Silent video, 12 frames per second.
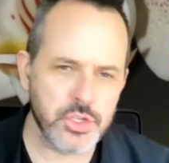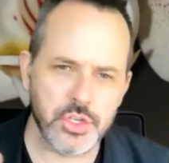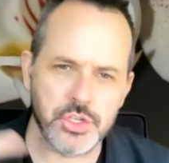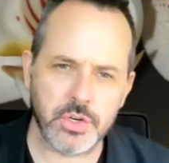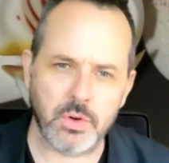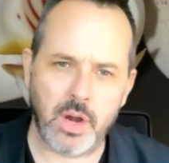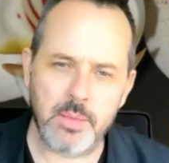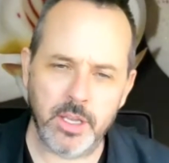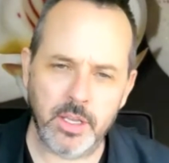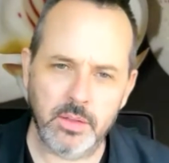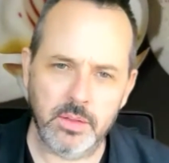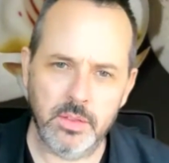just
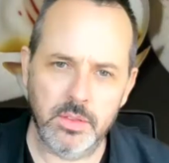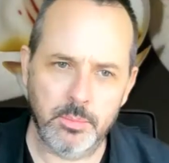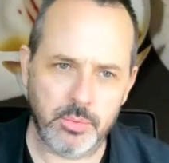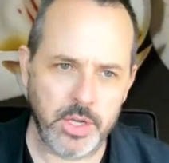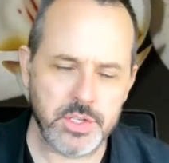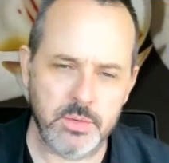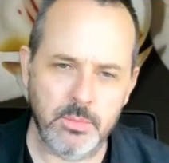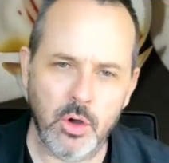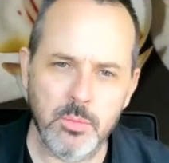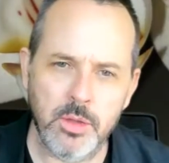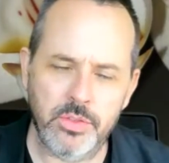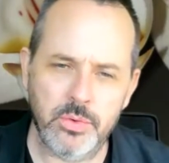describing the present
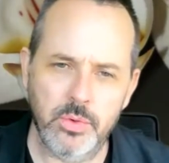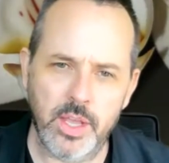moment